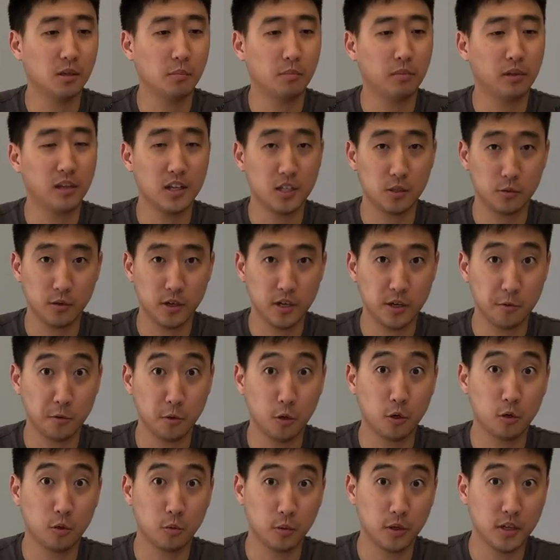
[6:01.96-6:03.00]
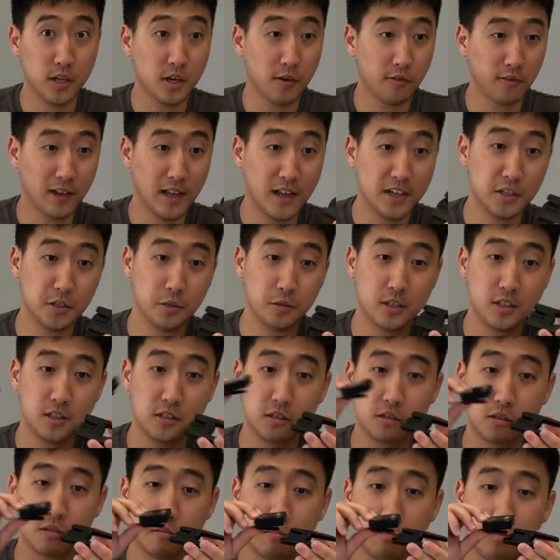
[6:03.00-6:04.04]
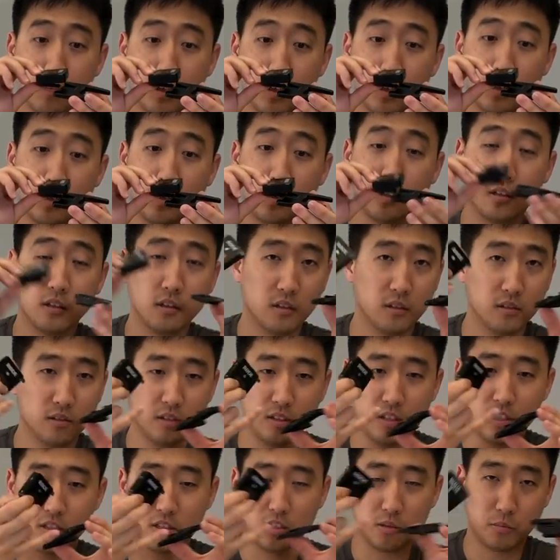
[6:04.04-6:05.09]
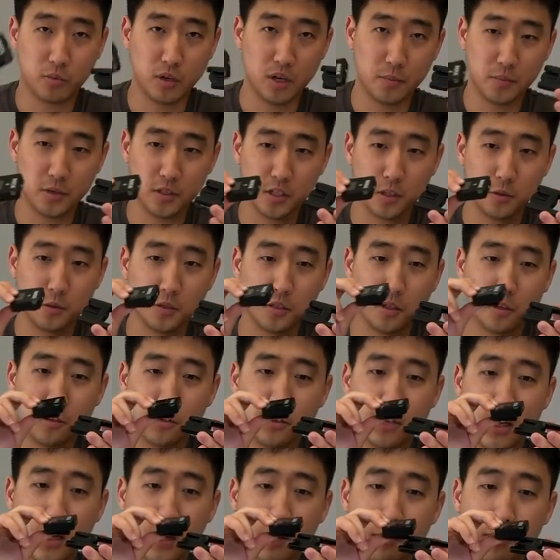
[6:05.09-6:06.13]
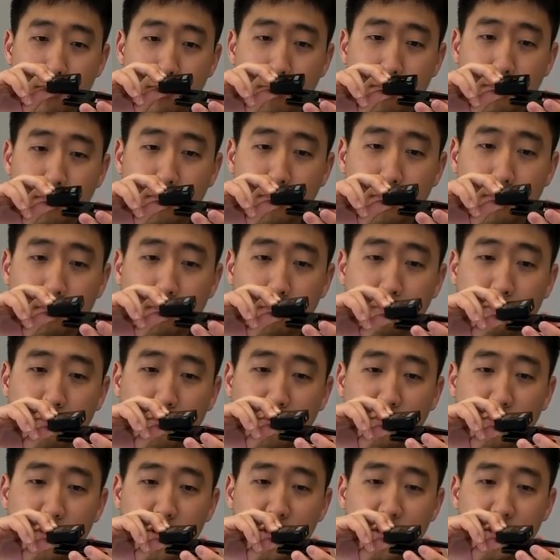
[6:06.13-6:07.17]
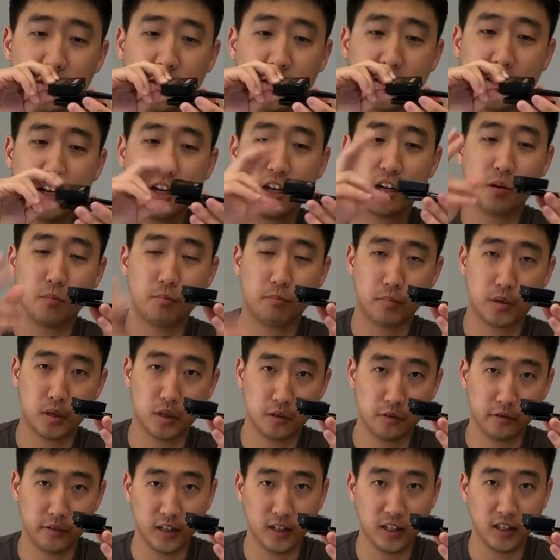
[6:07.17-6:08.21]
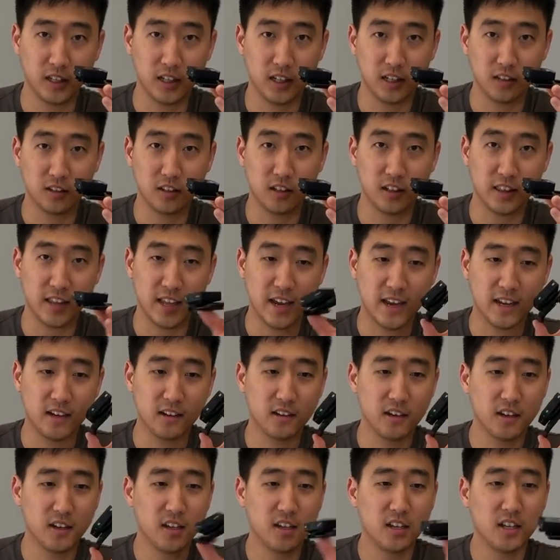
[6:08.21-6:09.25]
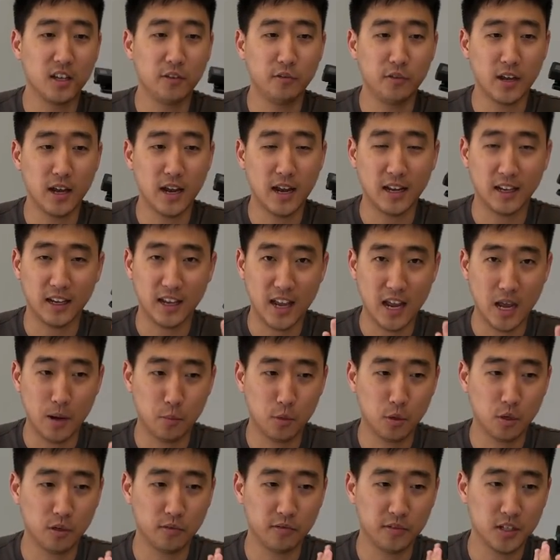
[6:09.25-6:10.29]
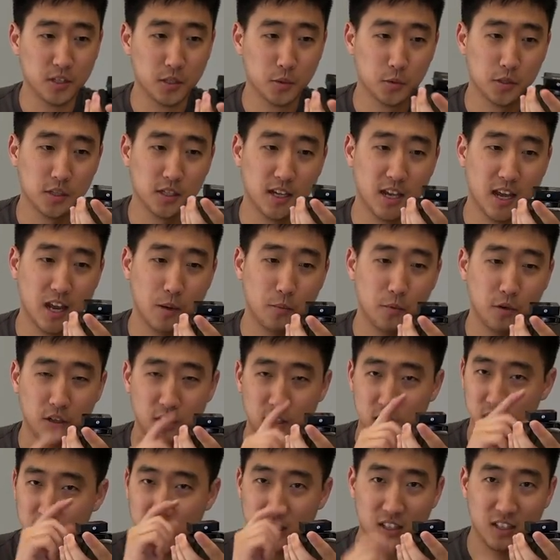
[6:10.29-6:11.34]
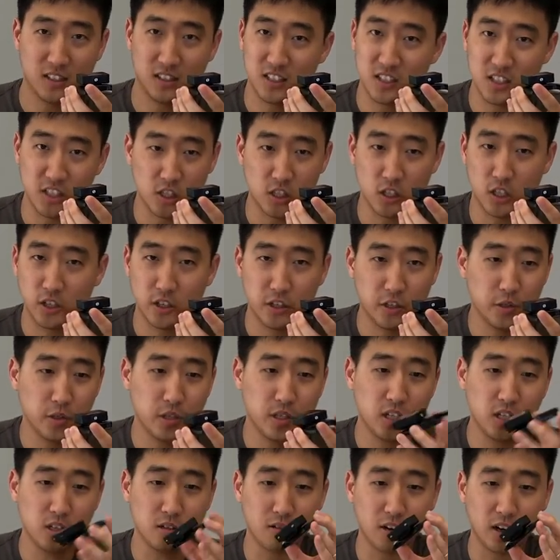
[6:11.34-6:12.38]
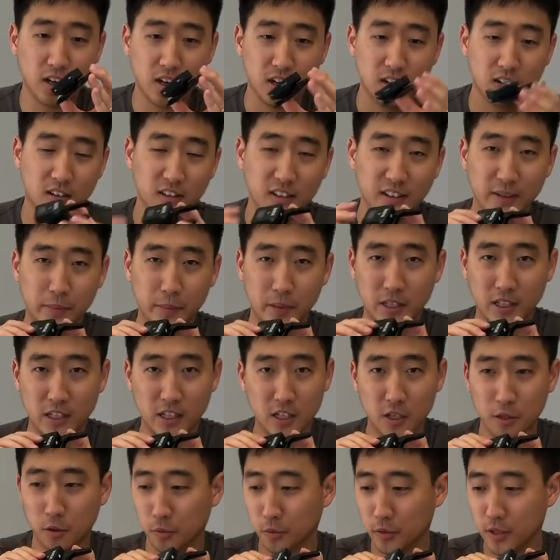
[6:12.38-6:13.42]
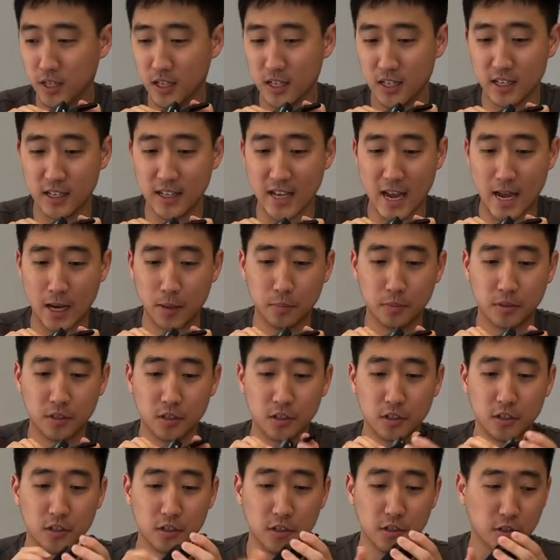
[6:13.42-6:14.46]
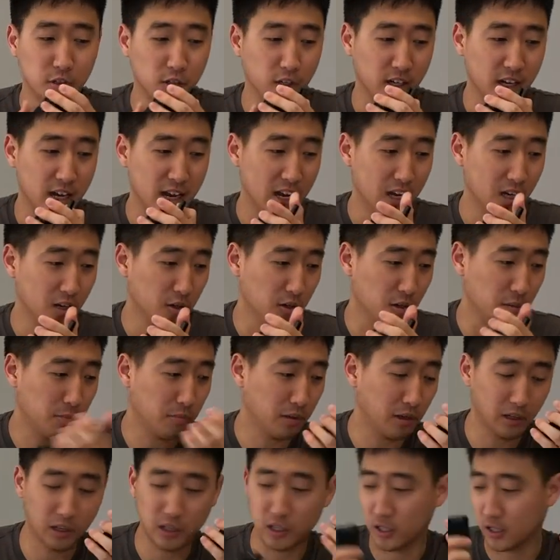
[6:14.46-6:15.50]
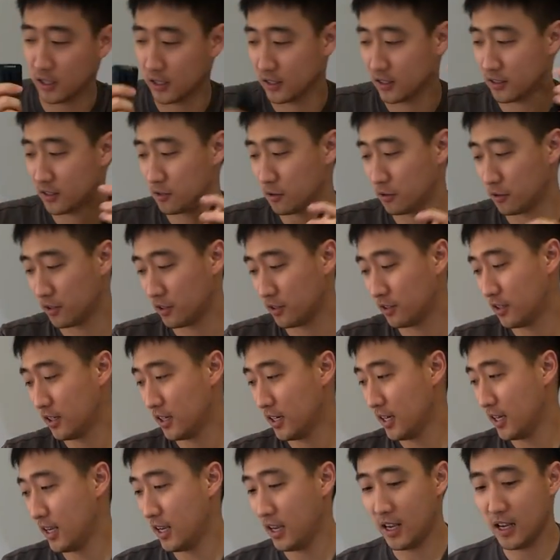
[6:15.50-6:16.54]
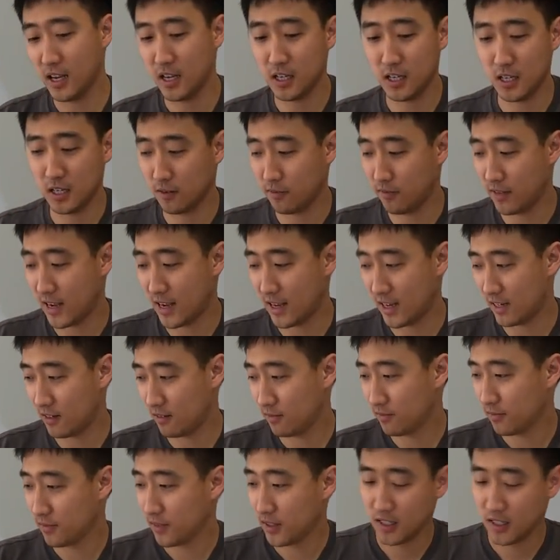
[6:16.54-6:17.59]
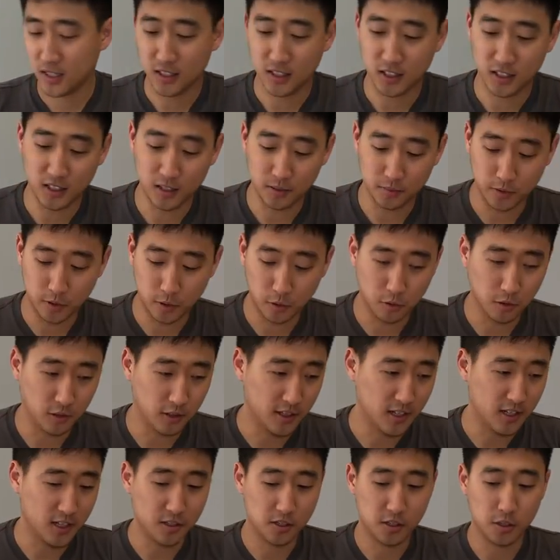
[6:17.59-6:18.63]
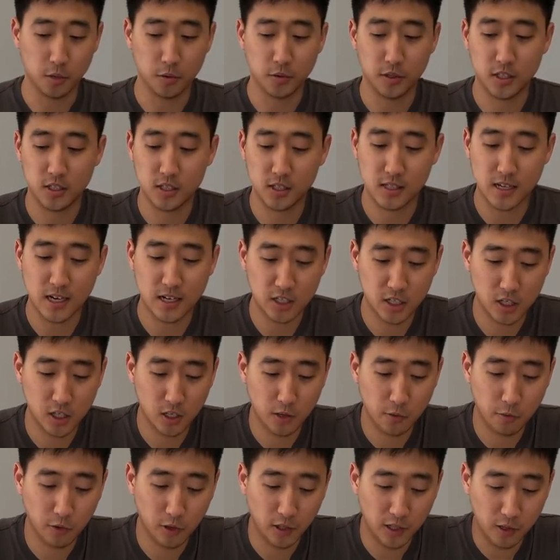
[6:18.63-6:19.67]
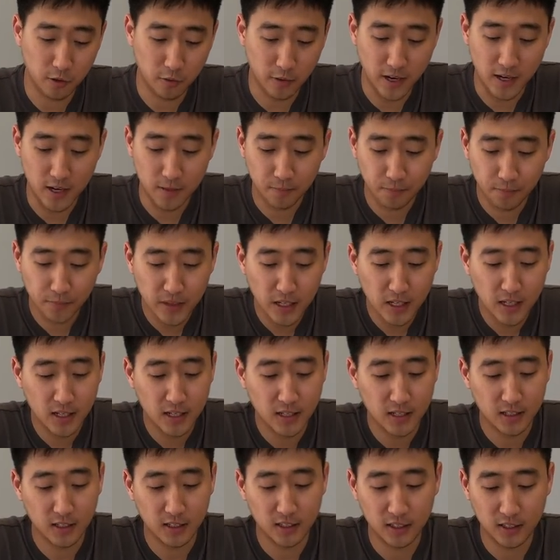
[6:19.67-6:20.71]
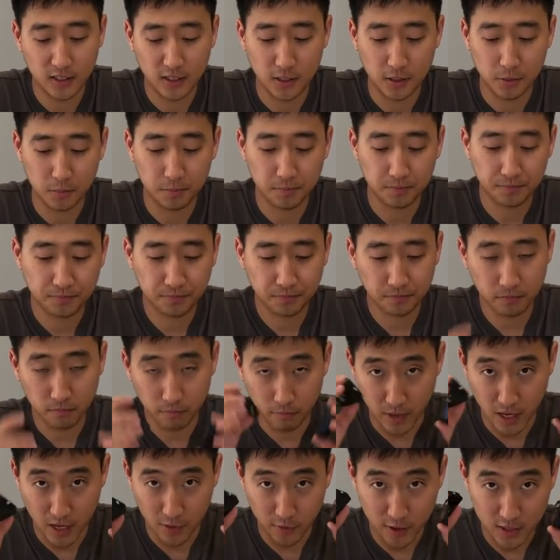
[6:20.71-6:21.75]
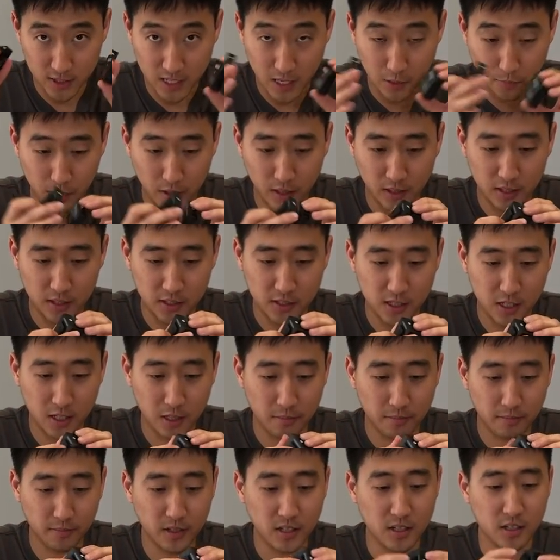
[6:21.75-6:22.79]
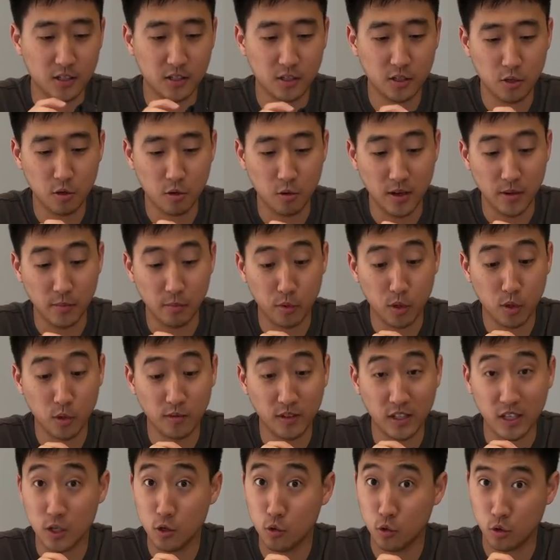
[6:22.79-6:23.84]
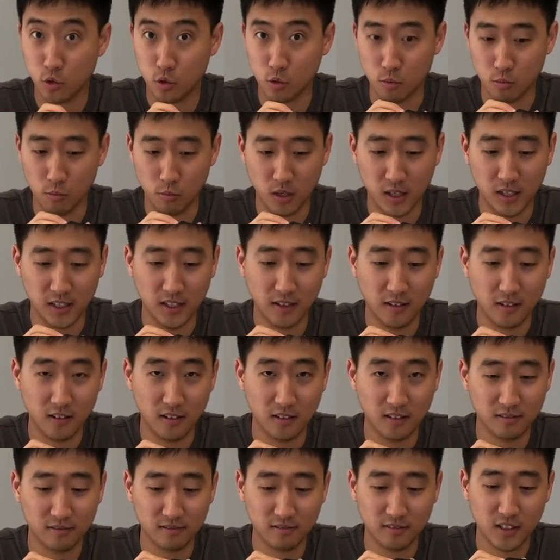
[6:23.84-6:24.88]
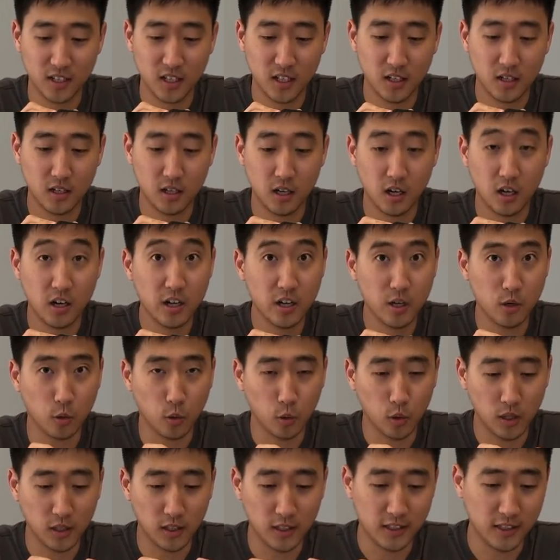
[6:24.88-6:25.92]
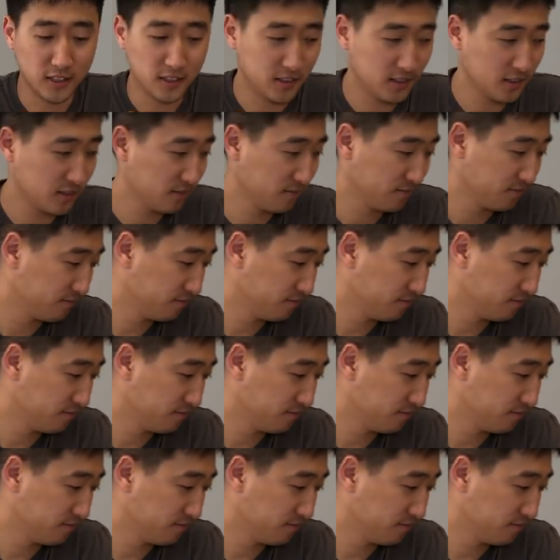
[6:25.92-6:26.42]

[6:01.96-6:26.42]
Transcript: a place where you would hold one of your flash units. These are pretty much always all the same. Fits in there perfectly. Look at that. If you had a camera, or if this was a camera, this is all you need, right? I mean, you don't need adapters or or plugs or any of that um, to hold it in. So this is actually really great. Um, main reason I picked this up is to improve the YouTube uh, audio qualities.